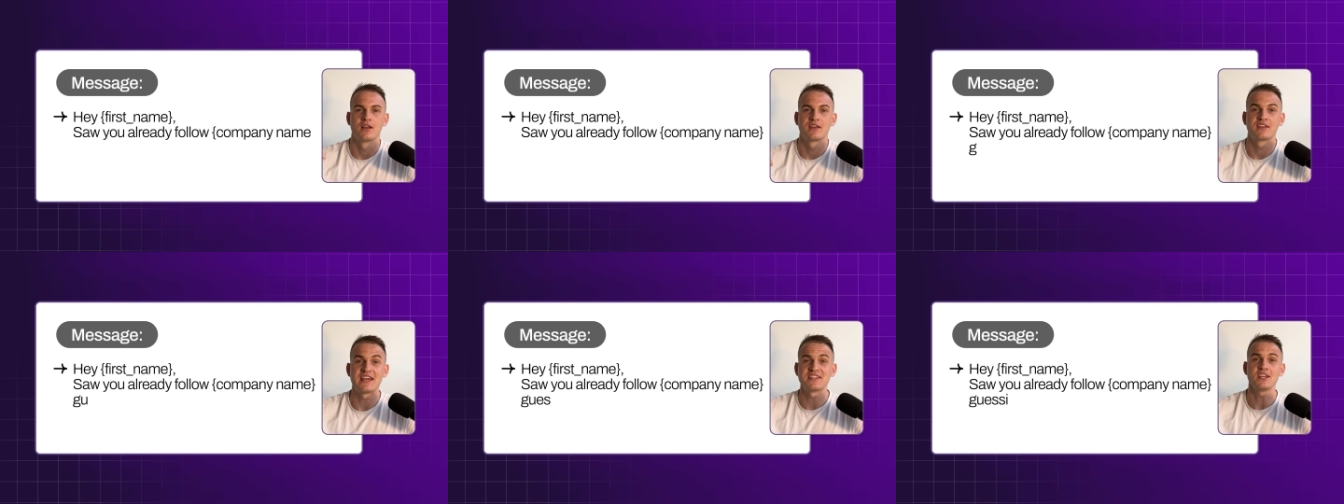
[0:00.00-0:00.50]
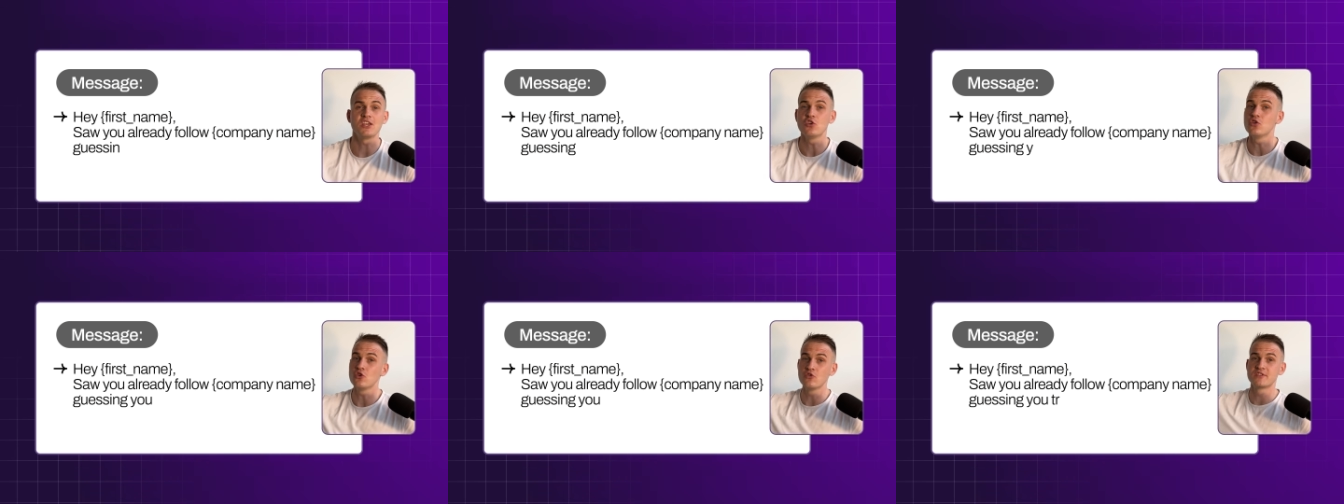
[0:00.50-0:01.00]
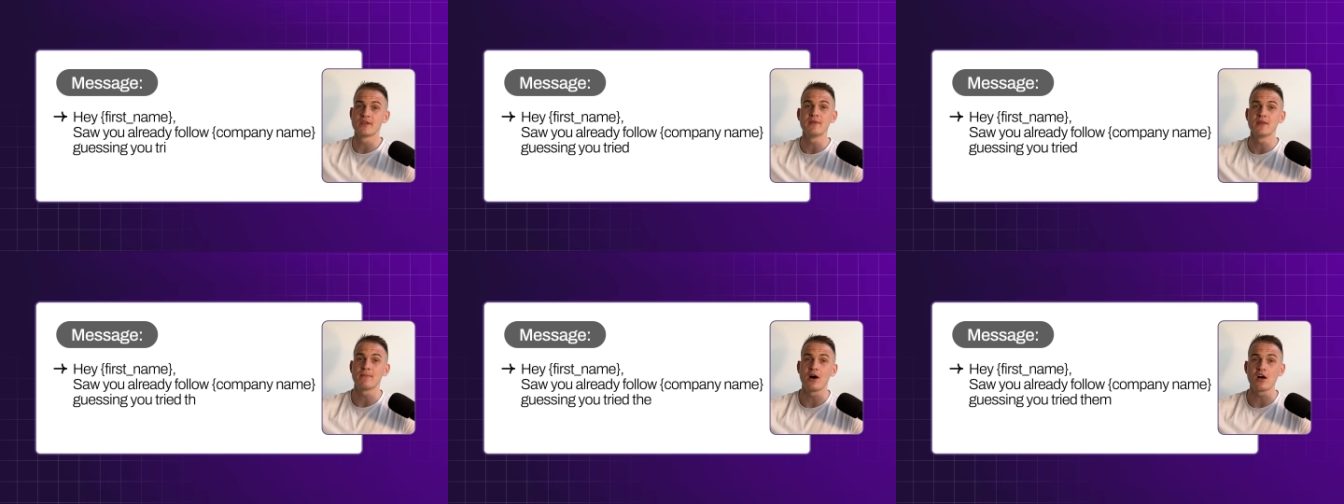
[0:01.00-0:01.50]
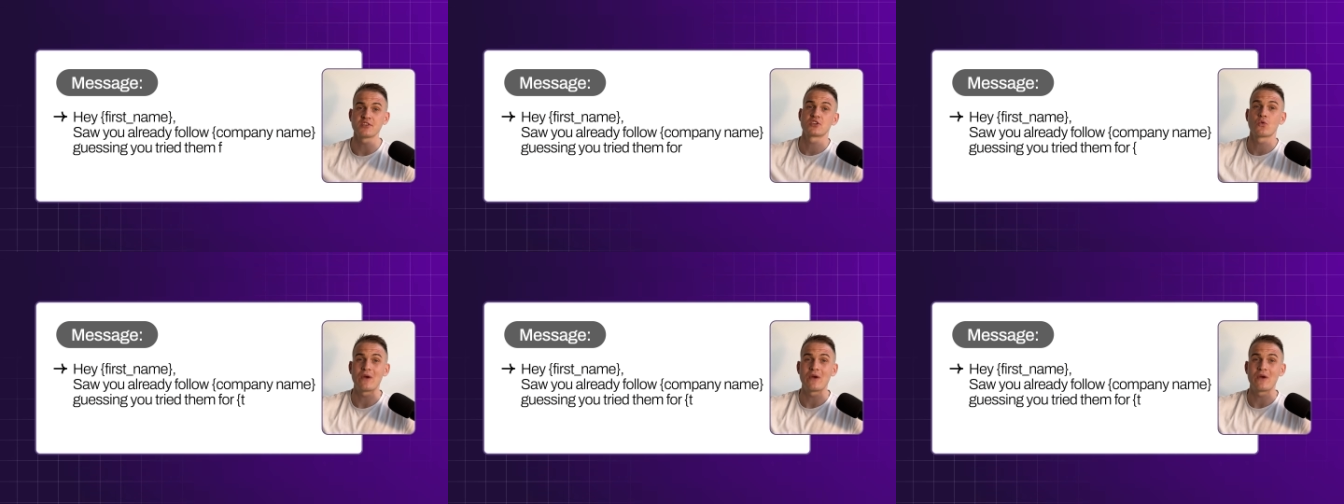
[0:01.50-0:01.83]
Guessing you used them in the past,